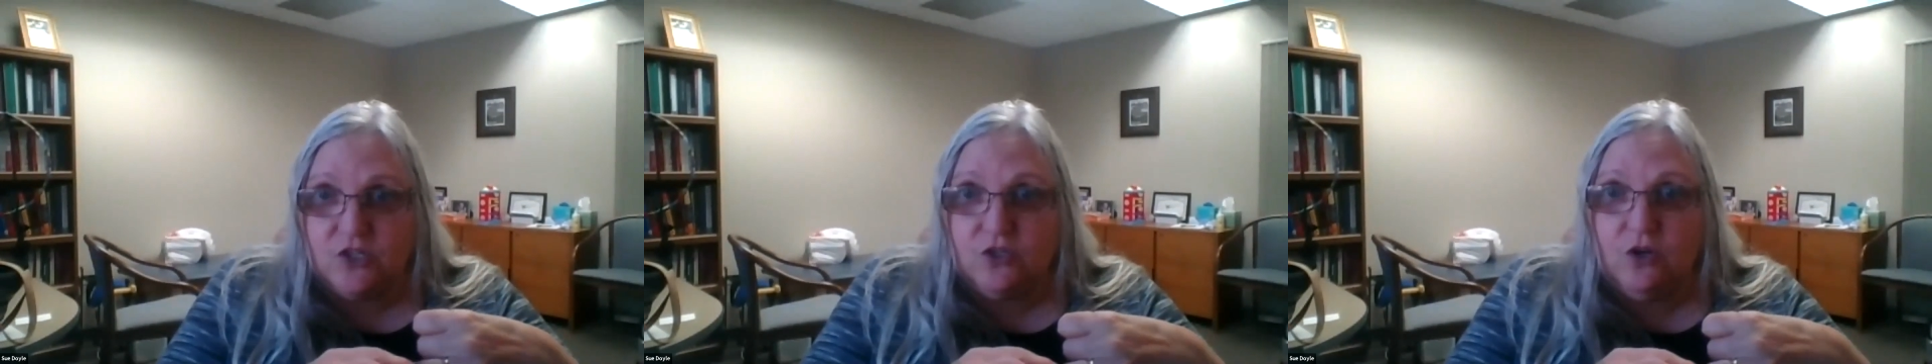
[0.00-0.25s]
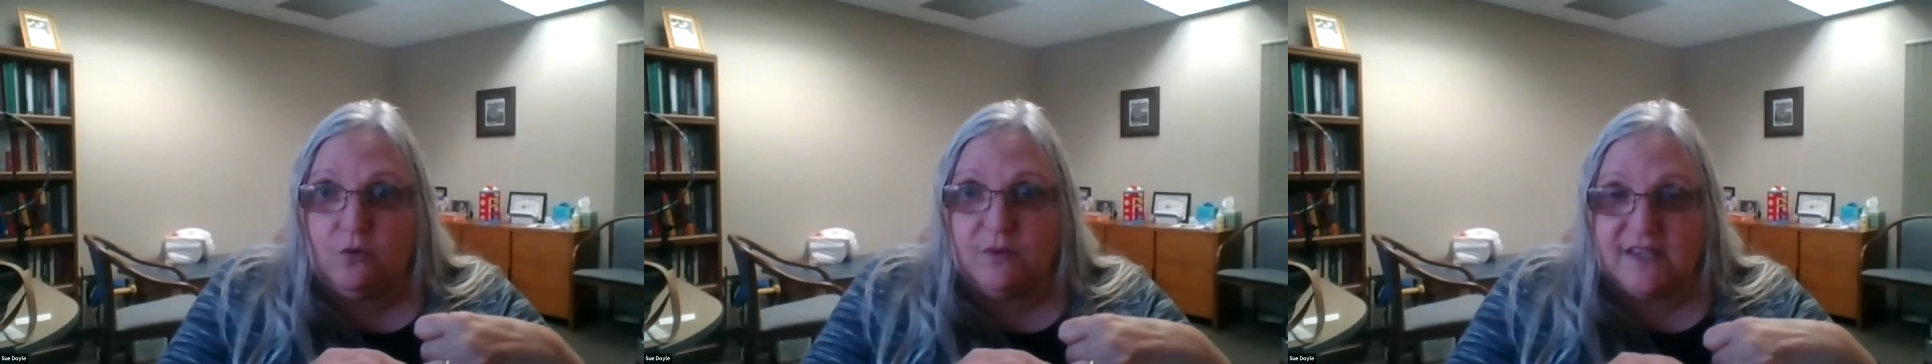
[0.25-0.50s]
to
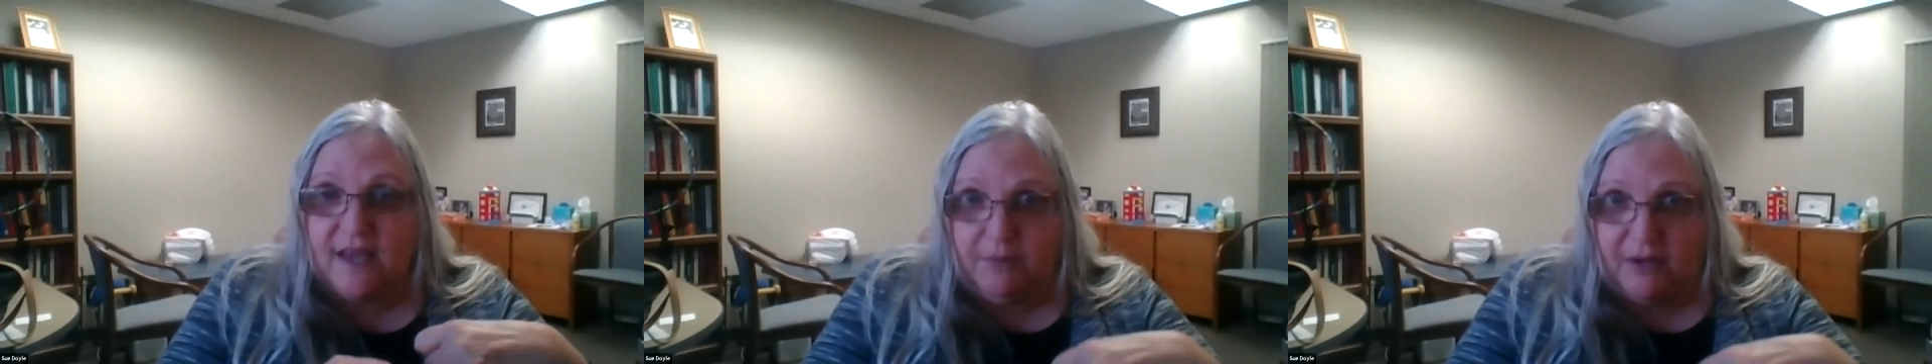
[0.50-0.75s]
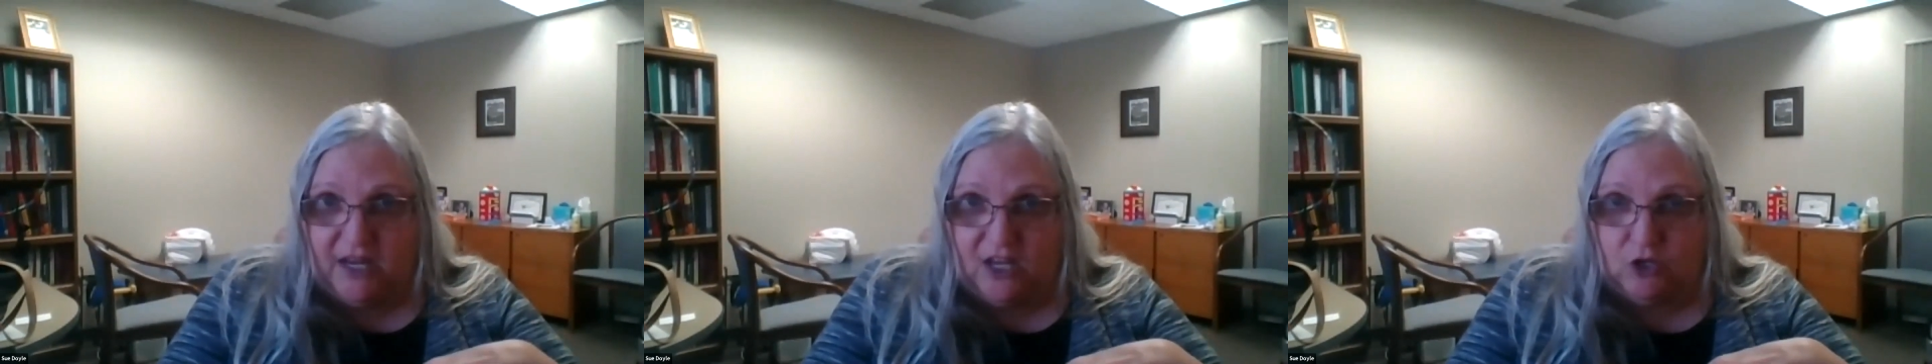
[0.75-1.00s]
know what's
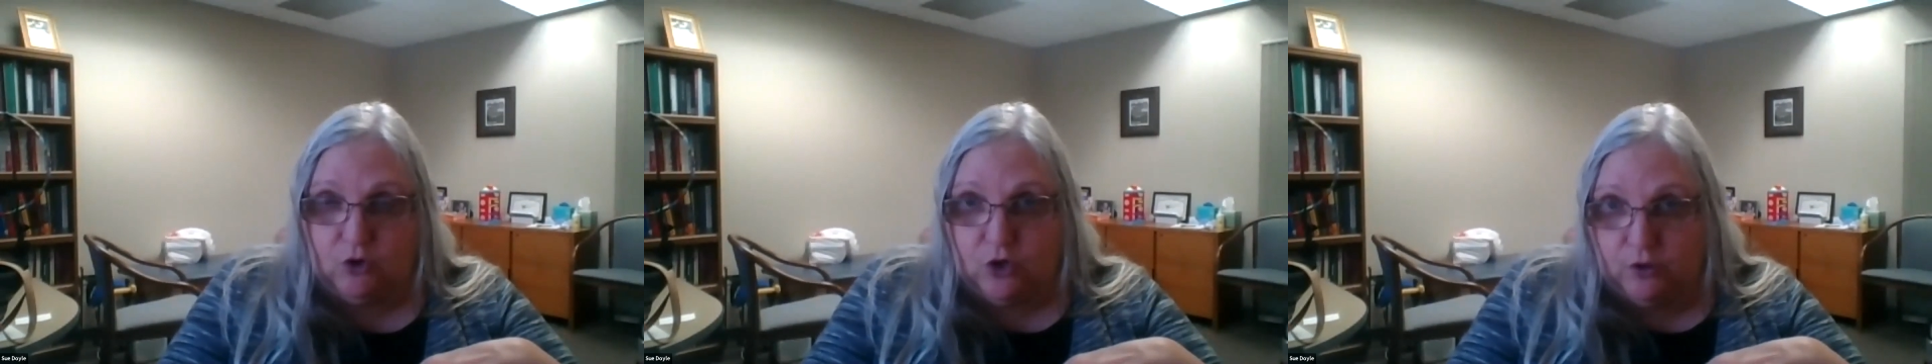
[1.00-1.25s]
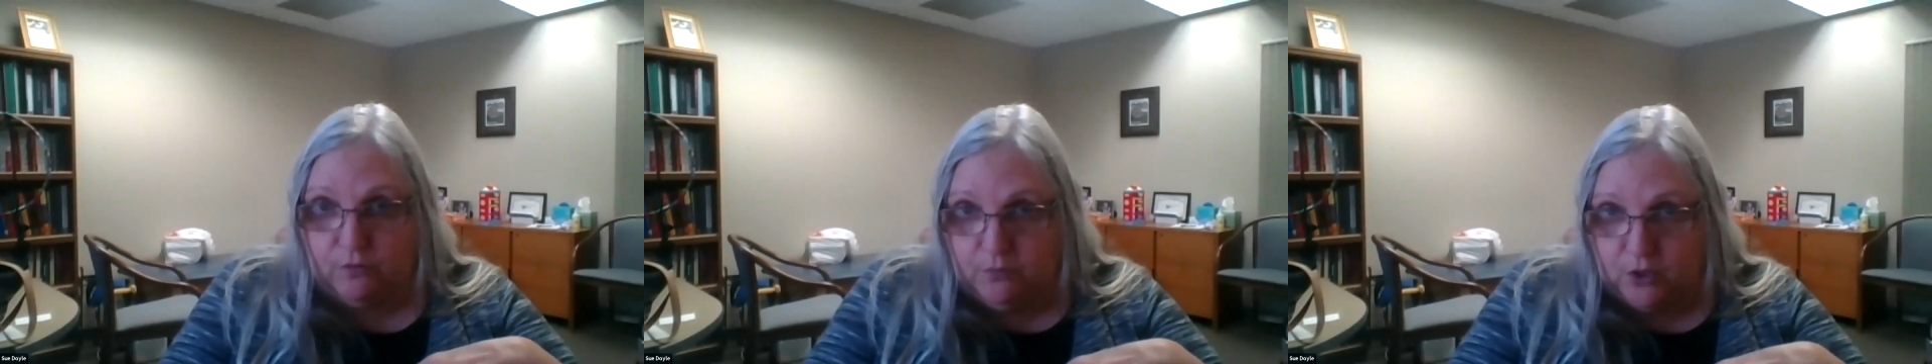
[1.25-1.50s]
happening in your
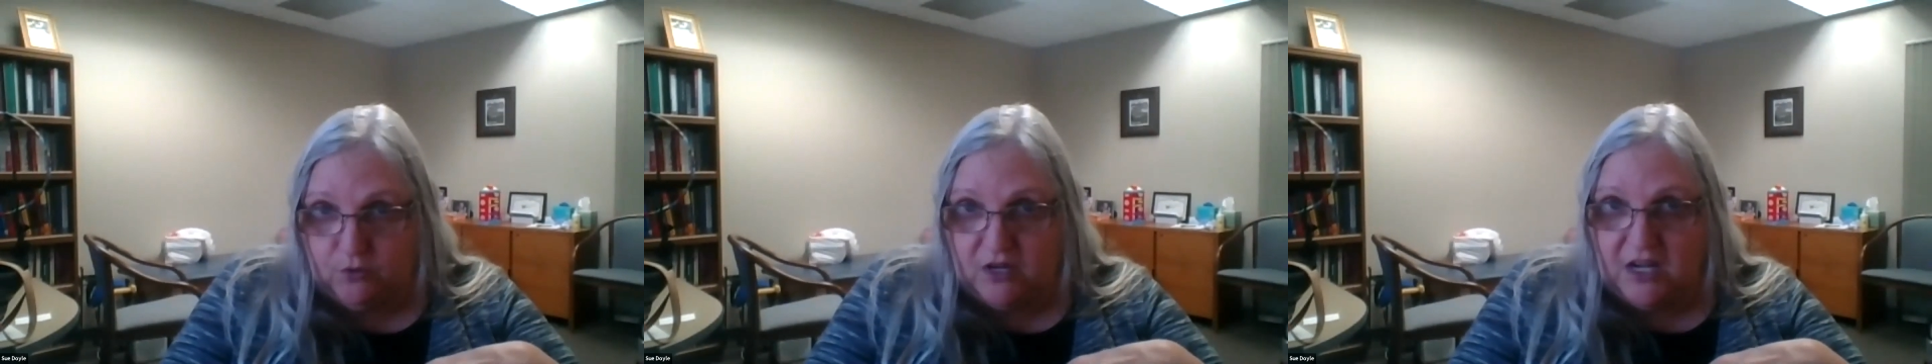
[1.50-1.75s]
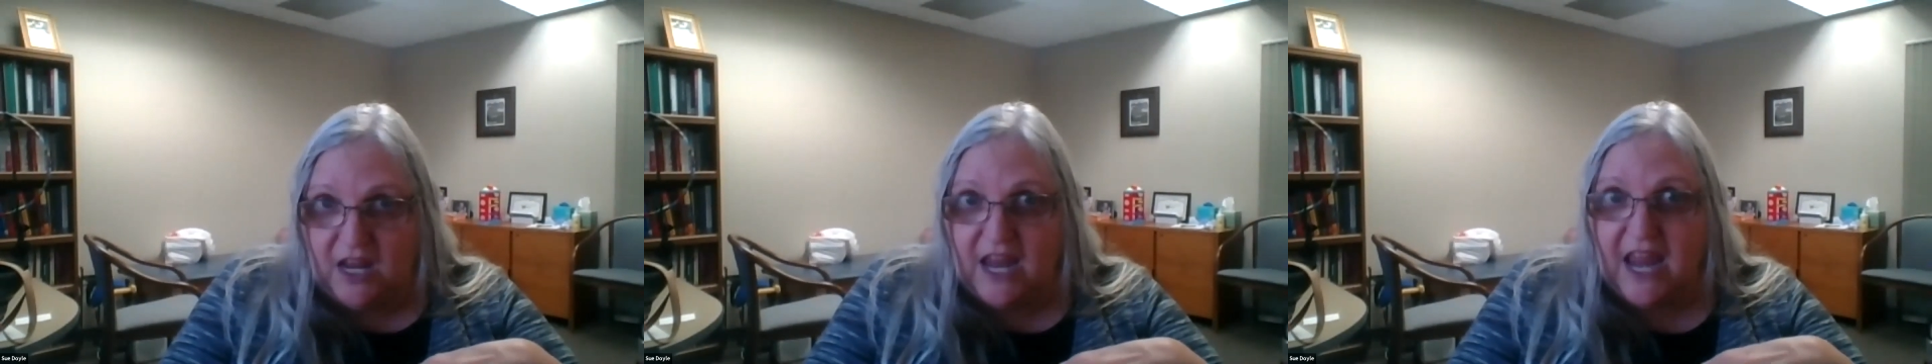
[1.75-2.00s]

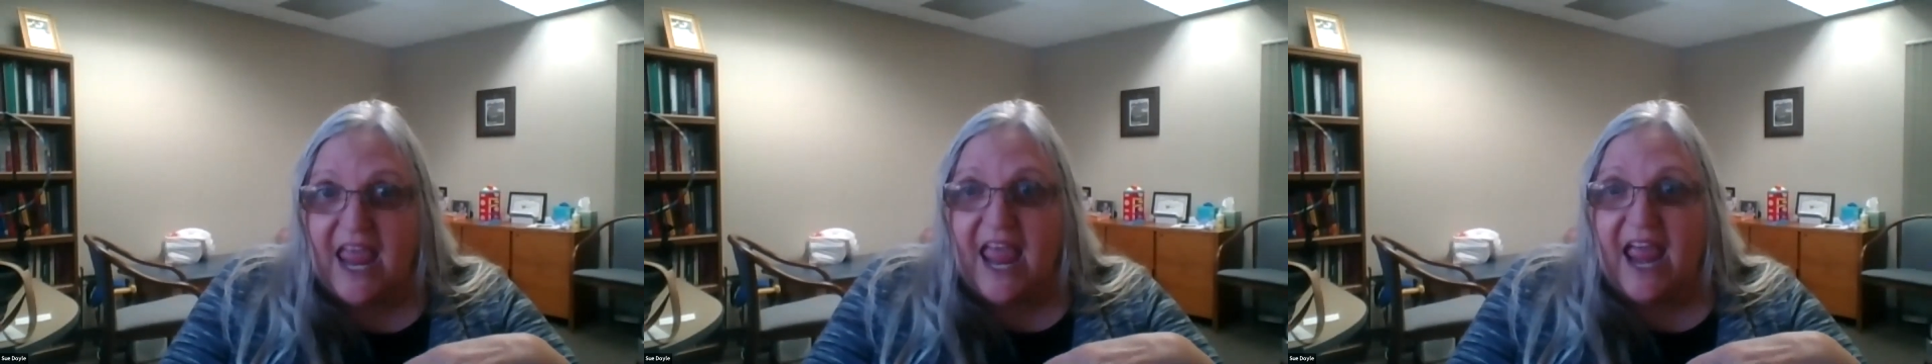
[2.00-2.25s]
community,